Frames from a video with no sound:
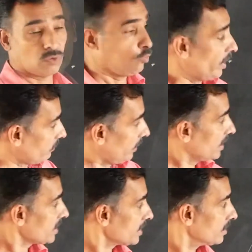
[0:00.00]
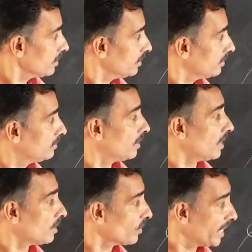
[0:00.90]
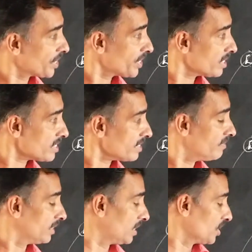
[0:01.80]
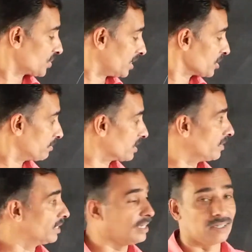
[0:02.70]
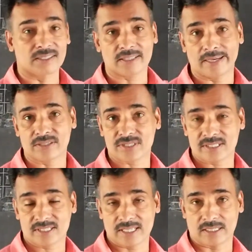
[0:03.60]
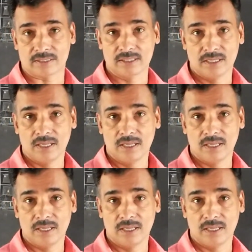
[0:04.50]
whereas there are occasions when the distance between the earth and sun